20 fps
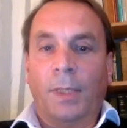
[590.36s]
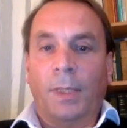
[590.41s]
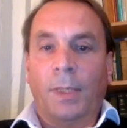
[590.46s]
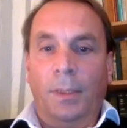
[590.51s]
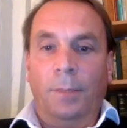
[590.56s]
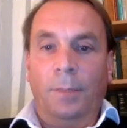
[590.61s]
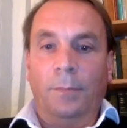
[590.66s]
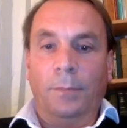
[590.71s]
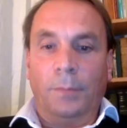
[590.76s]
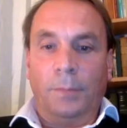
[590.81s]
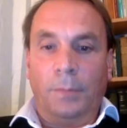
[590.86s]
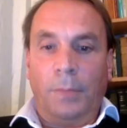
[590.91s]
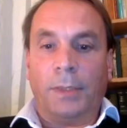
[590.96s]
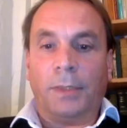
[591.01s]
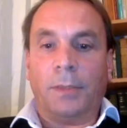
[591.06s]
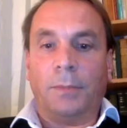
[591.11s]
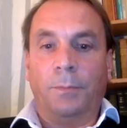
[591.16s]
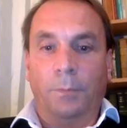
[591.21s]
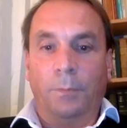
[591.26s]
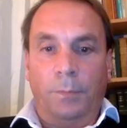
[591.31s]
um,
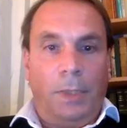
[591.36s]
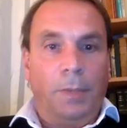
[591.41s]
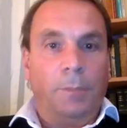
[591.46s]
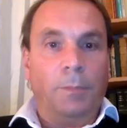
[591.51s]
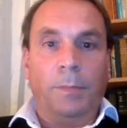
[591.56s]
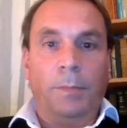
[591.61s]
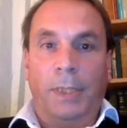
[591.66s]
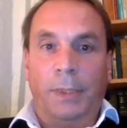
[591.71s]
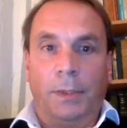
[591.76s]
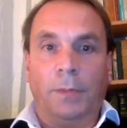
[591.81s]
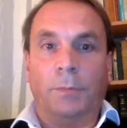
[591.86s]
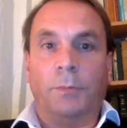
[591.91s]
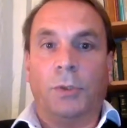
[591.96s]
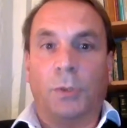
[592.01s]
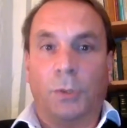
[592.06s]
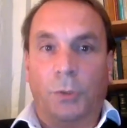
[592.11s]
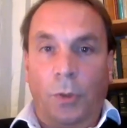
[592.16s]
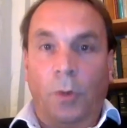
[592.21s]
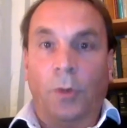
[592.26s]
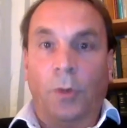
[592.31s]
has made a
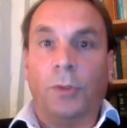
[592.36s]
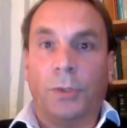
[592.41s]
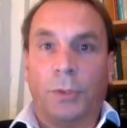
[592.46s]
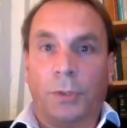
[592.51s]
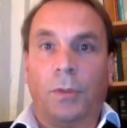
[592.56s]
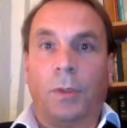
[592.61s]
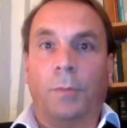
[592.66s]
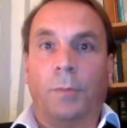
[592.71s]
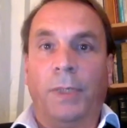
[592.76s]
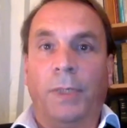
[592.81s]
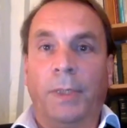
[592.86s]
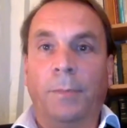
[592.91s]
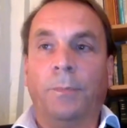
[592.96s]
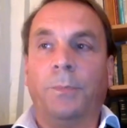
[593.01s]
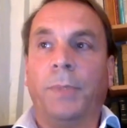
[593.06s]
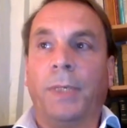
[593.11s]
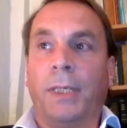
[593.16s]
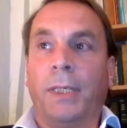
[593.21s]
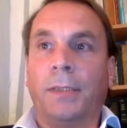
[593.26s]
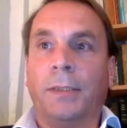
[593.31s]
strong, storm
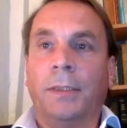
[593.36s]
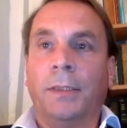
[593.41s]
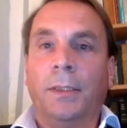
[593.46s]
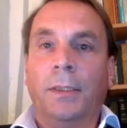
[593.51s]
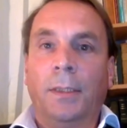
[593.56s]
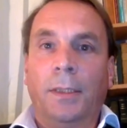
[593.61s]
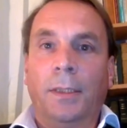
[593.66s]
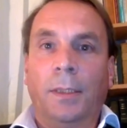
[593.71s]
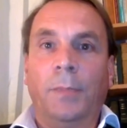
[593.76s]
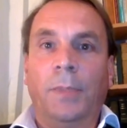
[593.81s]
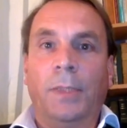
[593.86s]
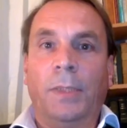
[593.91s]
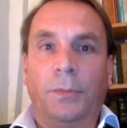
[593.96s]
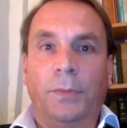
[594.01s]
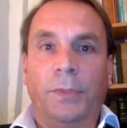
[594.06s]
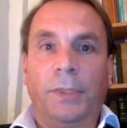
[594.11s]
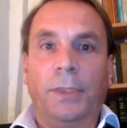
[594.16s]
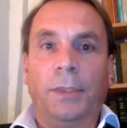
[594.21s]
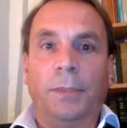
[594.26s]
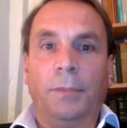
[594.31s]
impact um, and
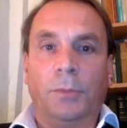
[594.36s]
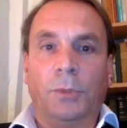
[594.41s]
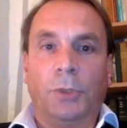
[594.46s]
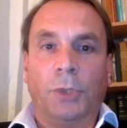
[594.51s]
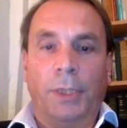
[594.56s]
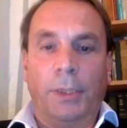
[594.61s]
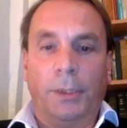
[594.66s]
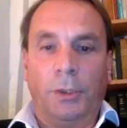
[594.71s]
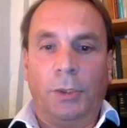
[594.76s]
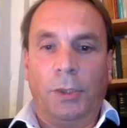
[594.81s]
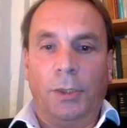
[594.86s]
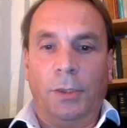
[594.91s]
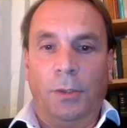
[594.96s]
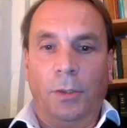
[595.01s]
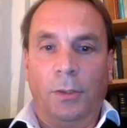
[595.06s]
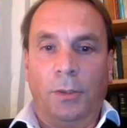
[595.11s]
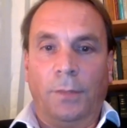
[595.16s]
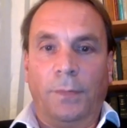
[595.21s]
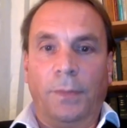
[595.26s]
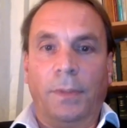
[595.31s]
really changed a
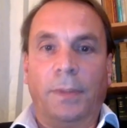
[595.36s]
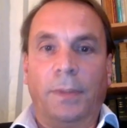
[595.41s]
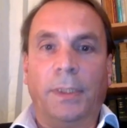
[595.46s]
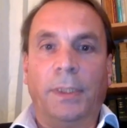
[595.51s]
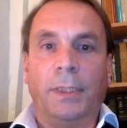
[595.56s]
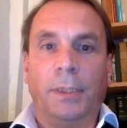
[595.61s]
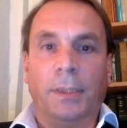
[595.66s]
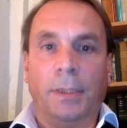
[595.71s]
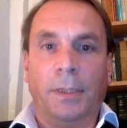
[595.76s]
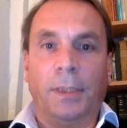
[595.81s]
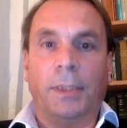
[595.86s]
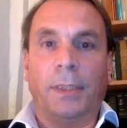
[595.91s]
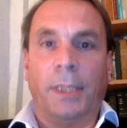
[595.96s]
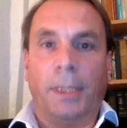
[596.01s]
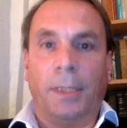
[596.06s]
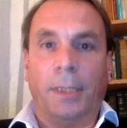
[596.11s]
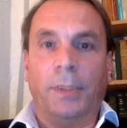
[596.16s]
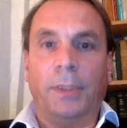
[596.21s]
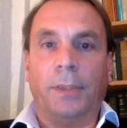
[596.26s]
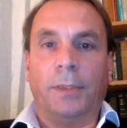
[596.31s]
lot of the thinking in that
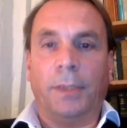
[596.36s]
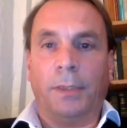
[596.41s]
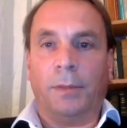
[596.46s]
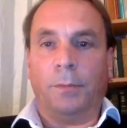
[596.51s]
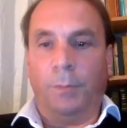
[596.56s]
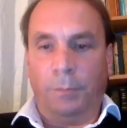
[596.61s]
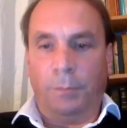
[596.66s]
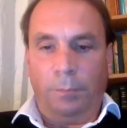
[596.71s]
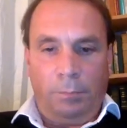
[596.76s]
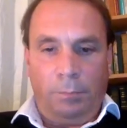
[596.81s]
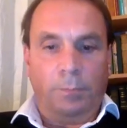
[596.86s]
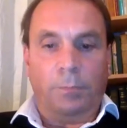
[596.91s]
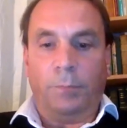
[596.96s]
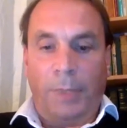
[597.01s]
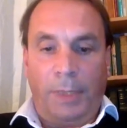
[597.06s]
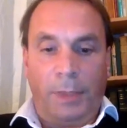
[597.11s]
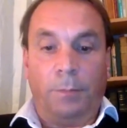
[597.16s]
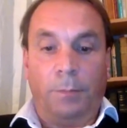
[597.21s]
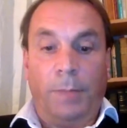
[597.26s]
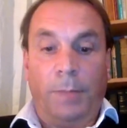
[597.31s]
area and has
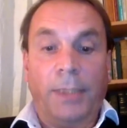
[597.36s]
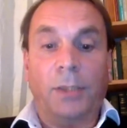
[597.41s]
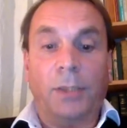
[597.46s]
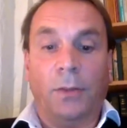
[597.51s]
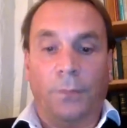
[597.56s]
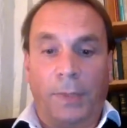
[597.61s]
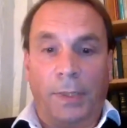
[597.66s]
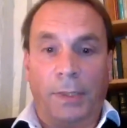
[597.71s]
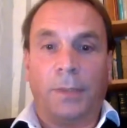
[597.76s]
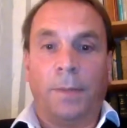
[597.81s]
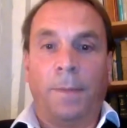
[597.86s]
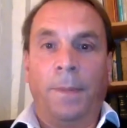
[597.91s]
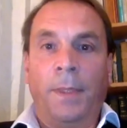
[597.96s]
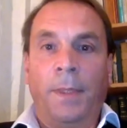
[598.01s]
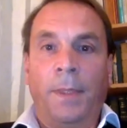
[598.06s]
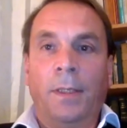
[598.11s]
made many of us